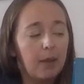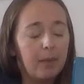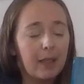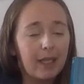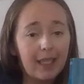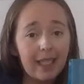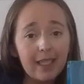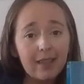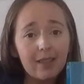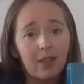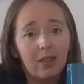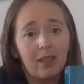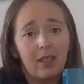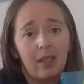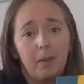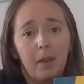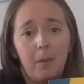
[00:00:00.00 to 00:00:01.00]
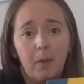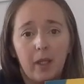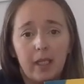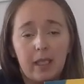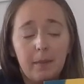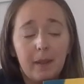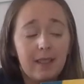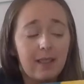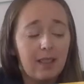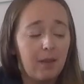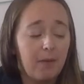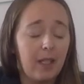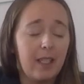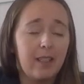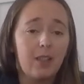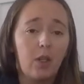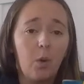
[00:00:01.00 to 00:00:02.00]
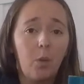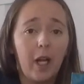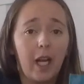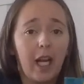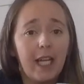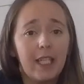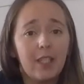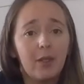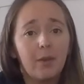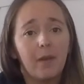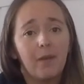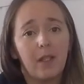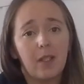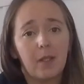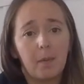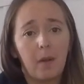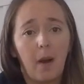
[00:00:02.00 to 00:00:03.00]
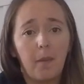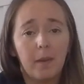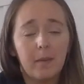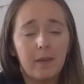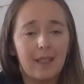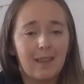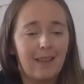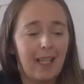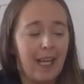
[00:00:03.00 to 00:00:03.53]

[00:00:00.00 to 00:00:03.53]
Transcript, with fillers: But these are a little bit more expensive, and so what I do if there's problems,